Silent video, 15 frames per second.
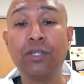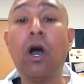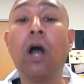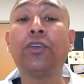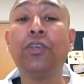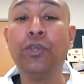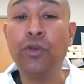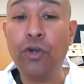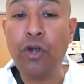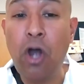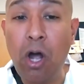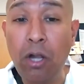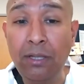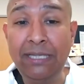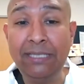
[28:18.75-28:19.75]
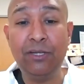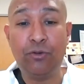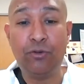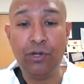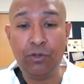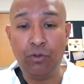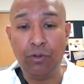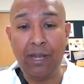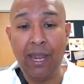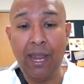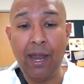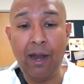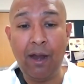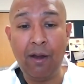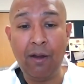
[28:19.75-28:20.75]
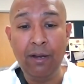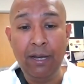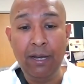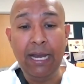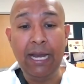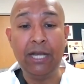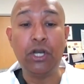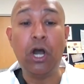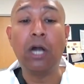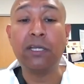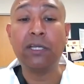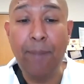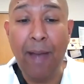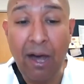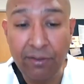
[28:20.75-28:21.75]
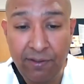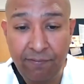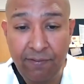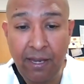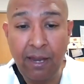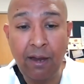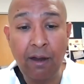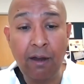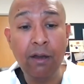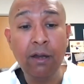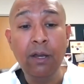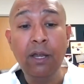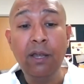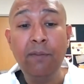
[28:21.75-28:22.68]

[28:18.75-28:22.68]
talk to your colleagues in critical care and talk to palliative care,